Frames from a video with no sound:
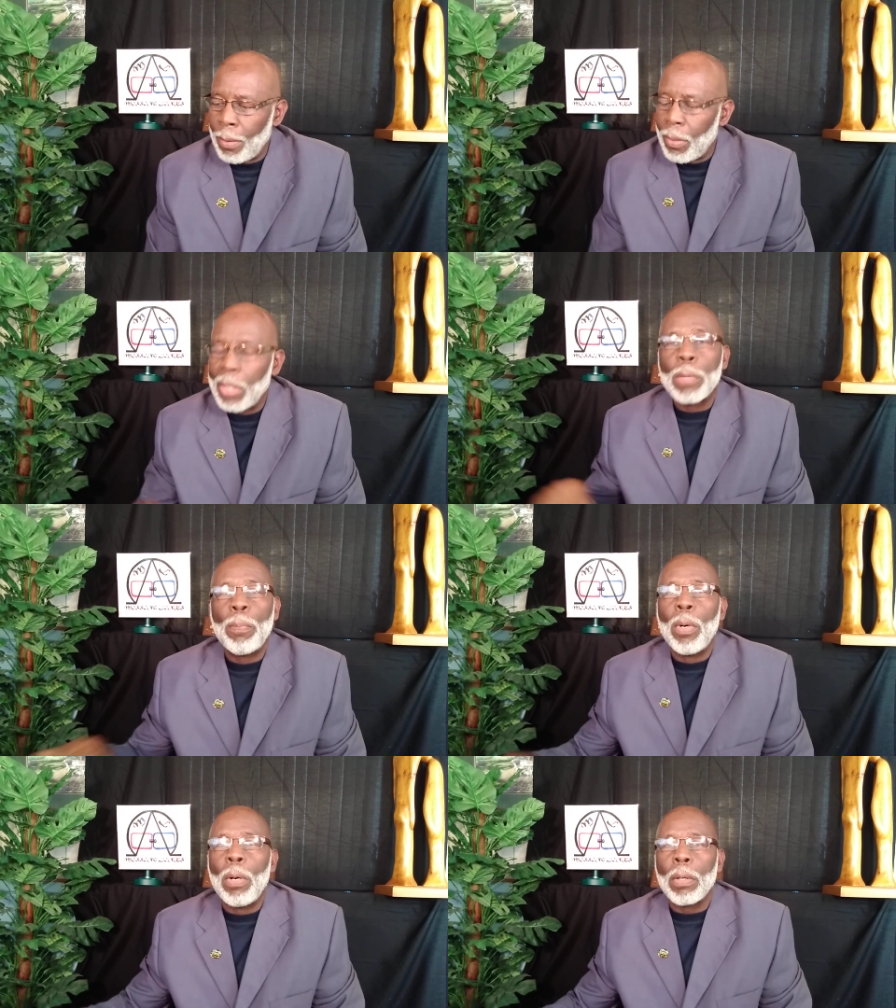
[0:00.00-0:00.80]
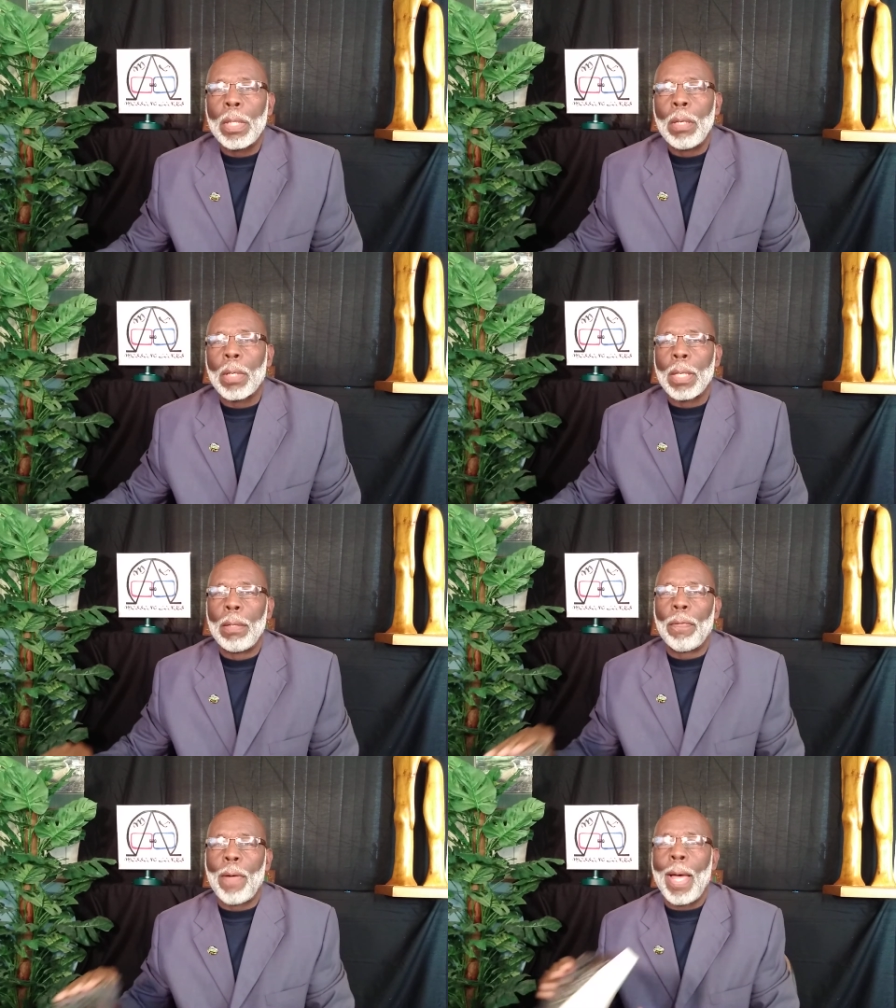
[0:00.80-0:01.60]
This book, you
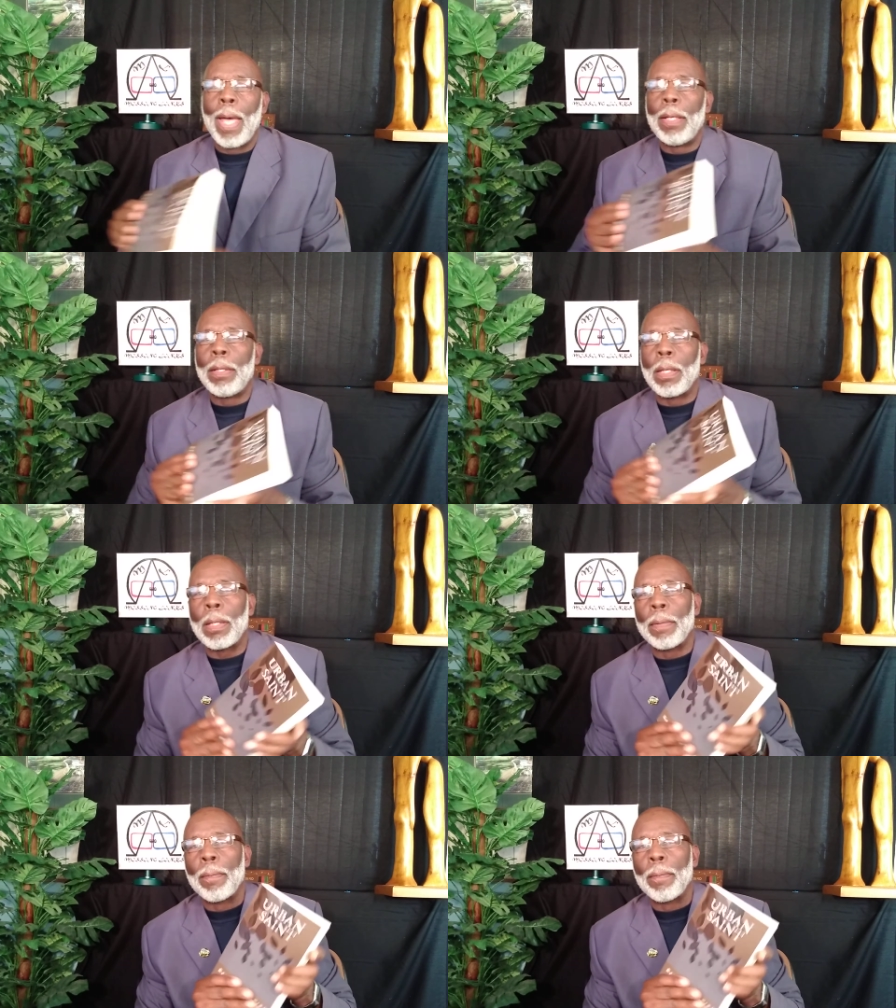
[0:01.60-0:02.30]
can find